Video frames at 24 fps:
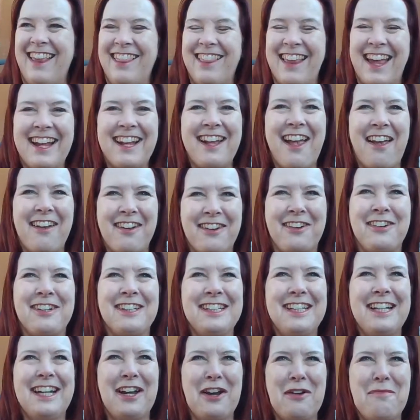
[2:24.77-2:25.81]
I like
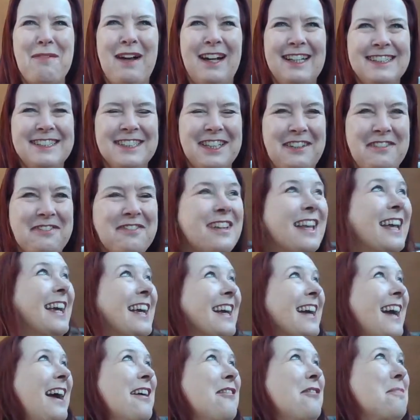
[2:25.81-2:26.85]
couldn't hear myself
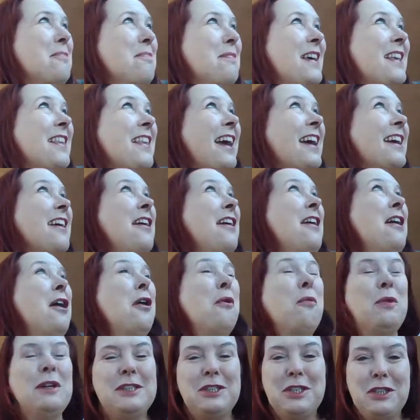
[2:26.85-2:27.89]
think. I would be like,
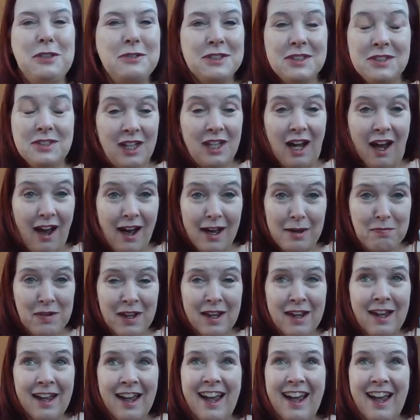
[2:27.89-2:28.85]
"Would you stop?"